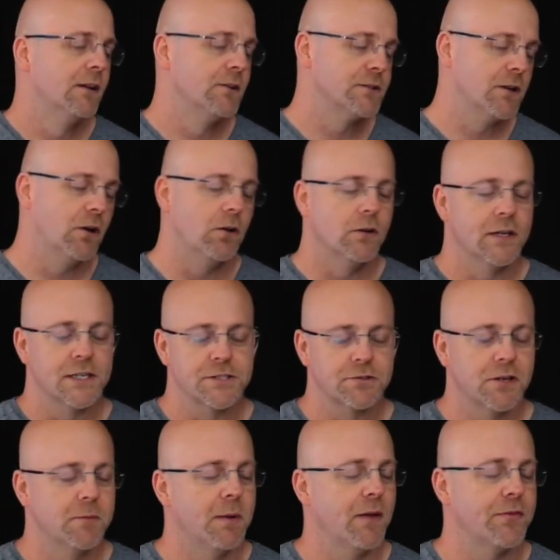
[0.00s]
There's a whole
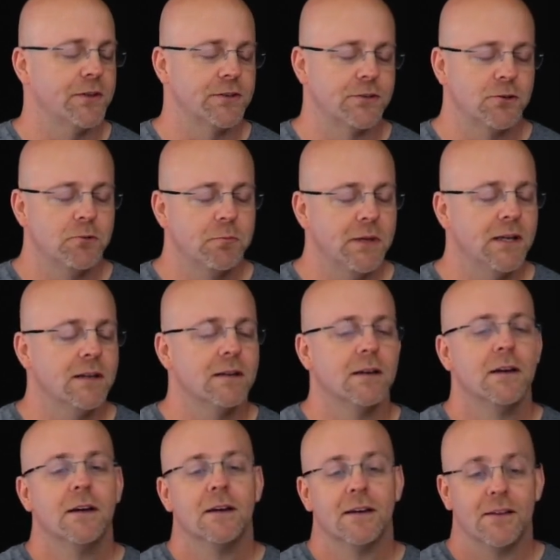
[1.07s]
history about the 2-beat
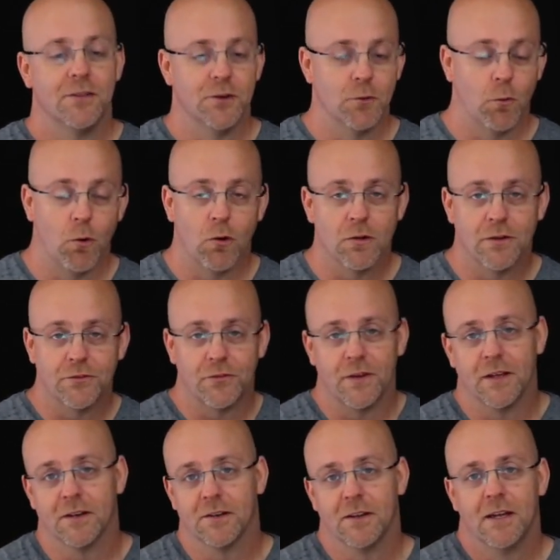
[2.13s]
and the New Orleans
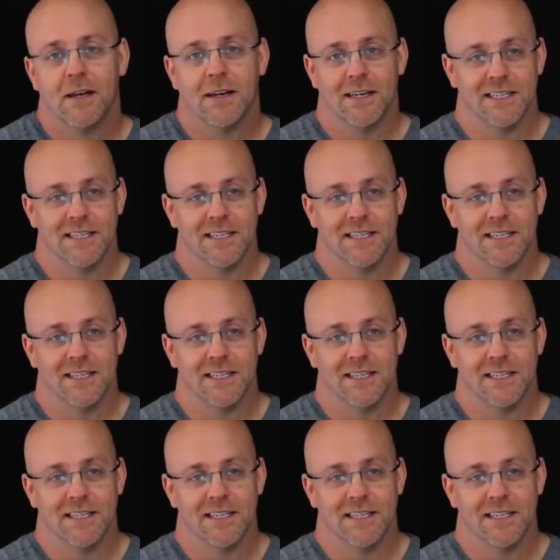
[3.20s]
feel.